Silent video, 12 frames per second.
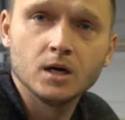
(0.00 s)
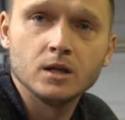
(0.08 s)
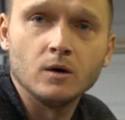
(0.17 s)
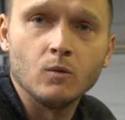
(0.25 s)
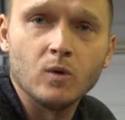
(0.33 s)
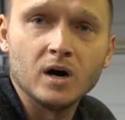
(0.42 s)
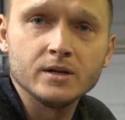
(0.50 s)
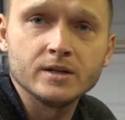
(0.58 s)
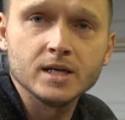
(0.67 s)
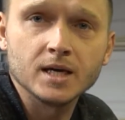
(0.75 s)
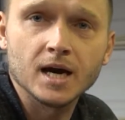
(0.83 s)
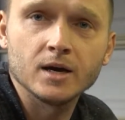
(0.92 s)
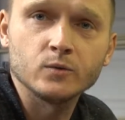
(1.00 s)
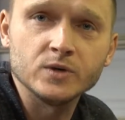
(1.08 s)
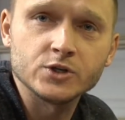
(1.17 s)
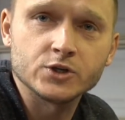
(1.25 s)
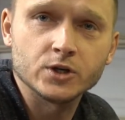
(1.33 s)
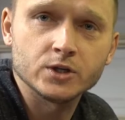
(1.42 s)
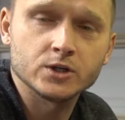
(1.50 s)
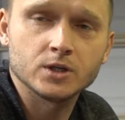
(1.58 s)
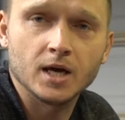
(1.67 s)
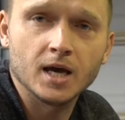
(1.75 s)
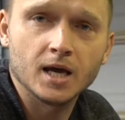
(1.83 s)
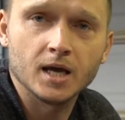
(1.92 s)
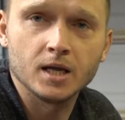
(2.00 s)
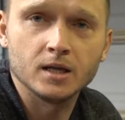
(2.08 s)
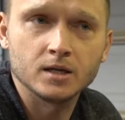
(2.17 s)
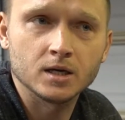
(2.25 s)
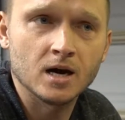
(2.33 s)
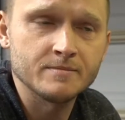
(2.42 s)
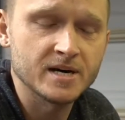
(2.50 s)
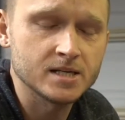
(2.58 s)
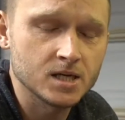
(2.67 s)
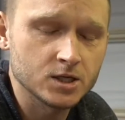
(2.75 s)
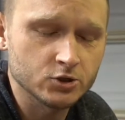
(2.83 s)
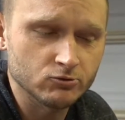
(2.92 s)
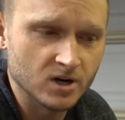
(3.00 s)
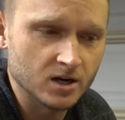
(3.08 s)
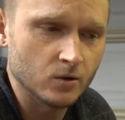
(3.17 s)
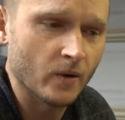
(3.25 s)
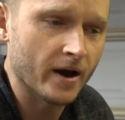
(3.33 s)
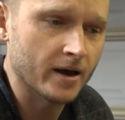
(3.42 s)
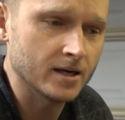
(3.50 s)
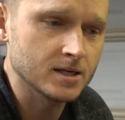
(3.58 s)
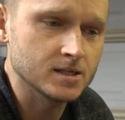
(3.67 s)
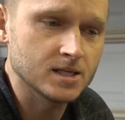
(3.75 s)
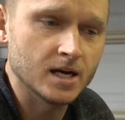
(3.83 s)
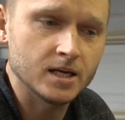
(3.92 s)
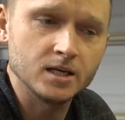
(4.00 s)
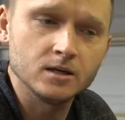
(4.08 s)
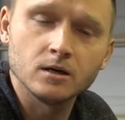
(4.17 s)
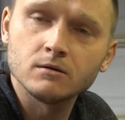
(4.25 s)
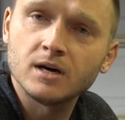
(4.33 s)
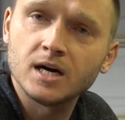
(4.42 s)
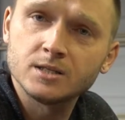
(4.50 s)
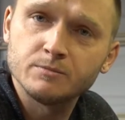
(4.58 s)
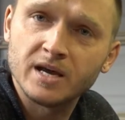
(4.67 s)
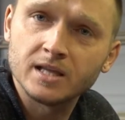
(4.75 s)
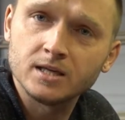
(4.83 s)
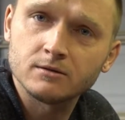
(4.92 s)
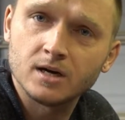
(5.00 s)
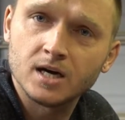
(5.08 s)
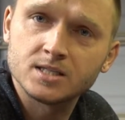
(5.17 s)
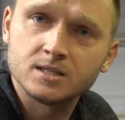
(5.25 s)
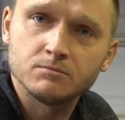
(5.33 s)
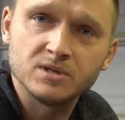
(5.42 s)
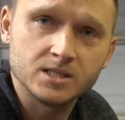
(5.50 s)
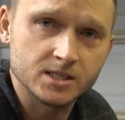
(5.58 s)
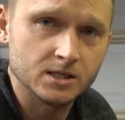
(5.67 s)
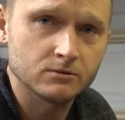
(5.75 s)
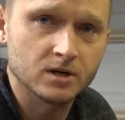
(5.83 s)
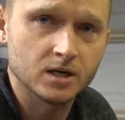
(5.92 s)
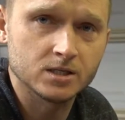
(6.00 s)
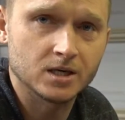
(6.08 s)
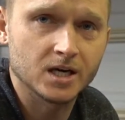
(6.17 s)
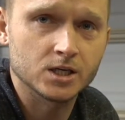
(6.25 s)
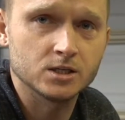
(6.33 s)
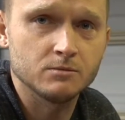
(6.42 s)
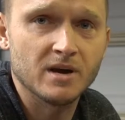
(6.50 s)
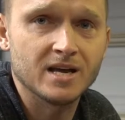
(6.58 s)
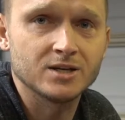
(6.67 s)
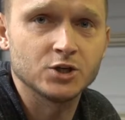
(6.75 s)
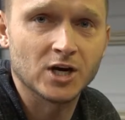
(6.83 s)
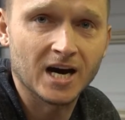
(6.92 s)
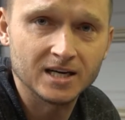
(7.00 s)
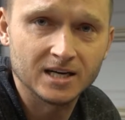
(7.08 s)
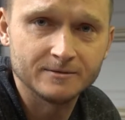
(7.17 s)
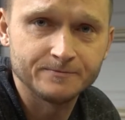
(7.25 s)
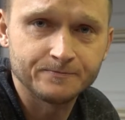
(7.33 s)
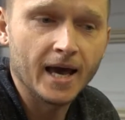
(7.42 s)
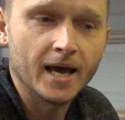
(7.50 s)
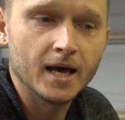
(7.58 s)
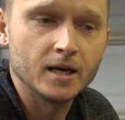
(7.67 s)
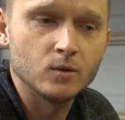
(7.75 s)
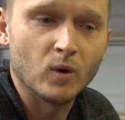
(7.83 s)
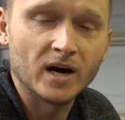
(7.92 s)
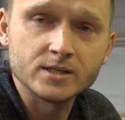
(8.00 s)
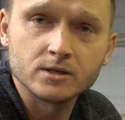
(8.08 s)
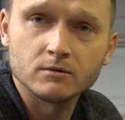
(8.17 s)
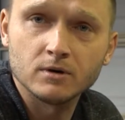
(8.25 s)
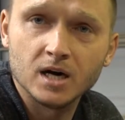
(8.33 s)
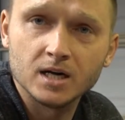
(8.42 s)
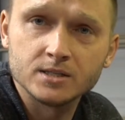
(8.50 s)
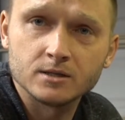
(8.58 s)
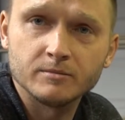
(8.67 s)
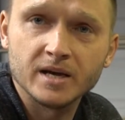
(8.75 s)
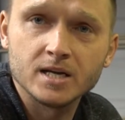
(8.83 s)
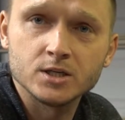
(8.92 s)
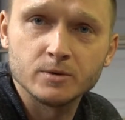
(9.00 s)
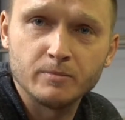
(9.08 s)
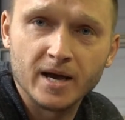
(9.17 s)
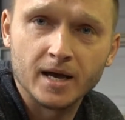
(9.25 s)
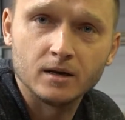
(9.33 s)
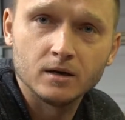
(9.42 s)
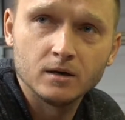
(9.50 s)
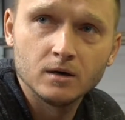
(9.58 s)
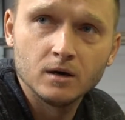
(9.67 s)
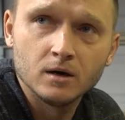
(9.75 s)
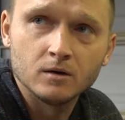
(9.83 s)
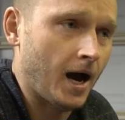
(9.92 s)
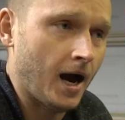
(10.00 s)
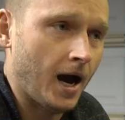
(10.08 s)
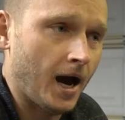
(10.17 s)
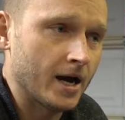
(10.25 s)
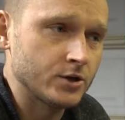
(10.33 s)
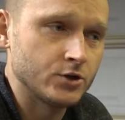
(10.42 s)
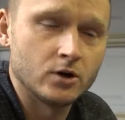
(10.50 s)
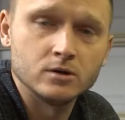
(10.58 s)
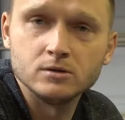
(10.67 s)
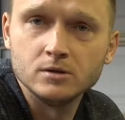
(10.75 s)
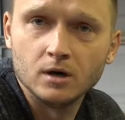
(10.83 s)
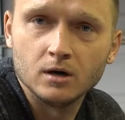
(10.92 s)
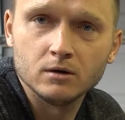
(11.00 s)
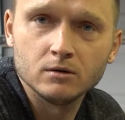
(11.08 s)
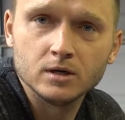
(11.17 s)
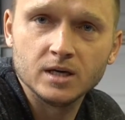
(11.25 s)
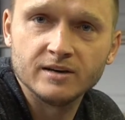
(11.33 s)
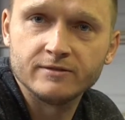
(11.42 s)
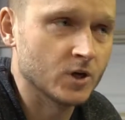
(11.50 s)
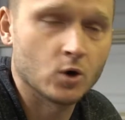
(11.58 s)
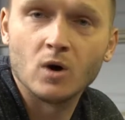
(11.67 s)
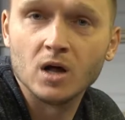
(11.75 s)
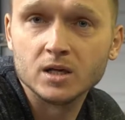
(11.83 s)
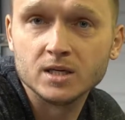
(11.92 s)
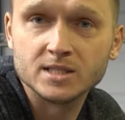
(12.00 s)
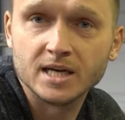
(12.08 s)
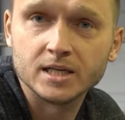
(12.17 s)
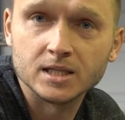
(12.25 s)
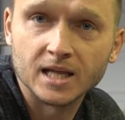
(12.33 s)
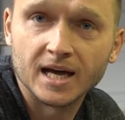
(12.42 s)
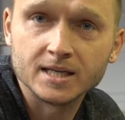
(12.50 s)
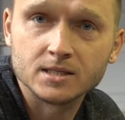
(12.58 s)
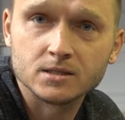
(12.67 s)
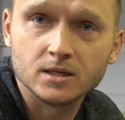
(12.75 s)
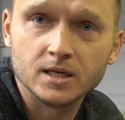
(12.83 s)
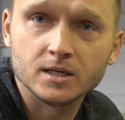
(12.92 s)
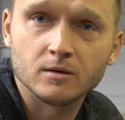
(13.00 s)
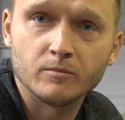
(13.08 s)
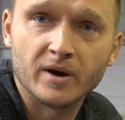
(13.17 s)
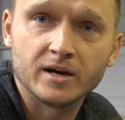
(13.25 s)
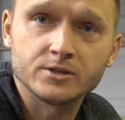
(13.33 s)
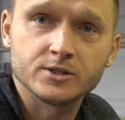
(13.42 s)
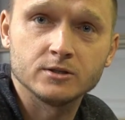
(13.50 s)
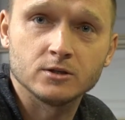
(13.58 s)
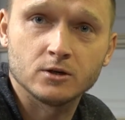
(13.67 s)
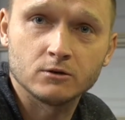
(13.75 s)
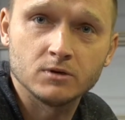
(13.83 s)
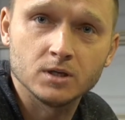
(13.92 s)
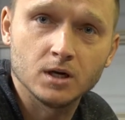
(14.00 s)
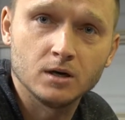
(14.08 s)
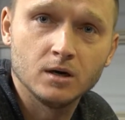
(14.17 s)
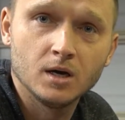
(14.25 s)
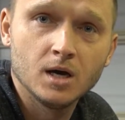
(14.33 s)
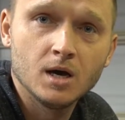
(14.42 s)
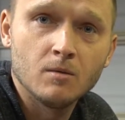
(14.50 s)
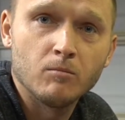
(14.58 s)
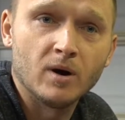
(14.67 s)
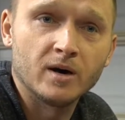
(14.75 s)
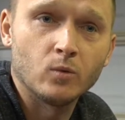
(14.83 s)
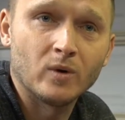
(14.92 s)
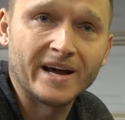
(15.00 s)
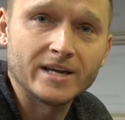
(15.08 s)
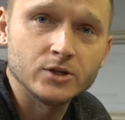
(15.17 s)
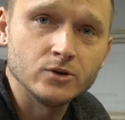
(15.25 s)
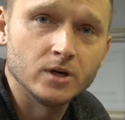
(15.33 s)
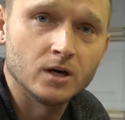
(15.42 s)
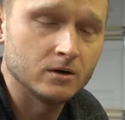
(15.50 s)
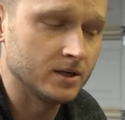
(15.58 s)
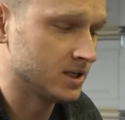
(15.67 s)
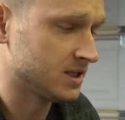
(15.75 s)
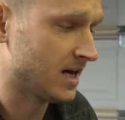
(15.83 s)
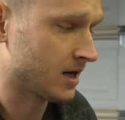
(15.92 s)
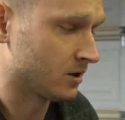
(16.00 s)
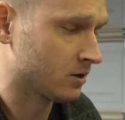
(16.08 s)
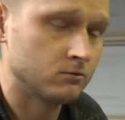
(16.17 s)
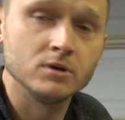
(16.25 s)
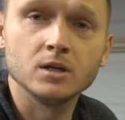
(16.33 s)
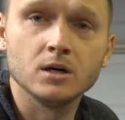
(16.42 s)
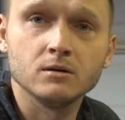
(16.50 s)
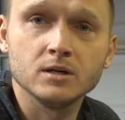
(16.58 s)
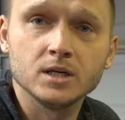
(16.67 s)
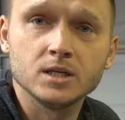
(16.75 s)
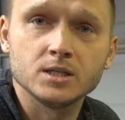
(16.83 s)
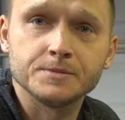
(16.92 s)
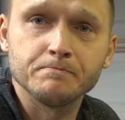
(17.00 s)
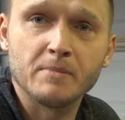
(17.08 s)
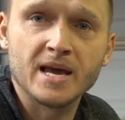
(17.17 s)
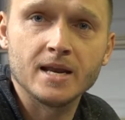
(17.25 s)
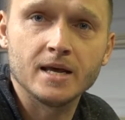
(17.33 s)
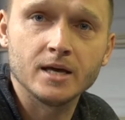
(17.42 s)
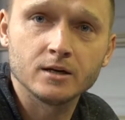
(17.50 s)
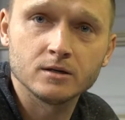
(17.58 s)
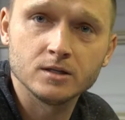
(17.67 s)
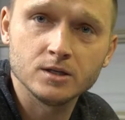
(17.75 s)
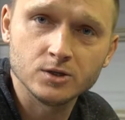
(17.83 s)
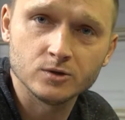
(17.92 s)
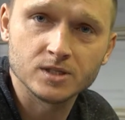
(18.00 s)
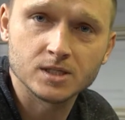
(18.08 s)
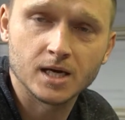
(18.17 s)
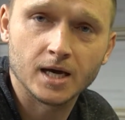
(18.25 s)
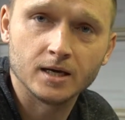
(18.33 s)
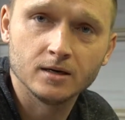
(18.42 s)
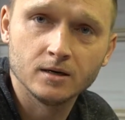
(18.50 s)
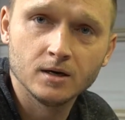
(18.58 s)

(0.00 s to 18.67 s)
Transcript: The one thing I researched and caught my attention right away is that Eagle rods, Manly rods, and BC rods are actually made in China, and Wiseco rods are made in Japan. I don't know if the quality is any less in comparison to Carrillo, but what I do know is that Carrillo is made here in the USA.